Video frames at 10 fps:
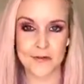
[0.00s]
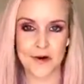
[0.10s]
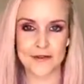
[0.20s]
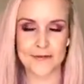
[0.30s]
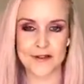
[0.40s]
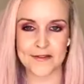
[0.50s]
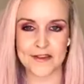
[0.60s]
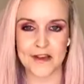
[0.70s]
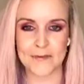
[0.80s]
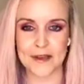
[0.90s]
might fancy
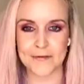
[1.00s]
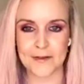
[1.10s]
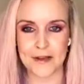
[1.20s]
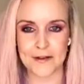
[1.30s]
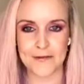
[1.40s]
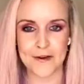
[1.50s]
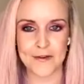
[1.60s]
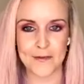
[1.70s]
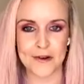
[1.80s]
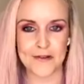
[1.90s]
coming for their
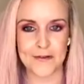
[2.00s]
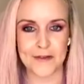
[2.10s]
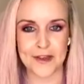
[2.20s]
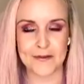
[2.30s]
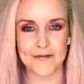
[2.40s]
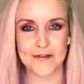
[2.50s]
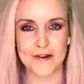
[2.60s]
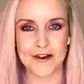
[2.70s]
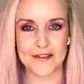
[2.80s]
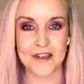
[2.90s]
first pointe shoe fitting with you
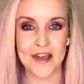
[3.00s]
guys,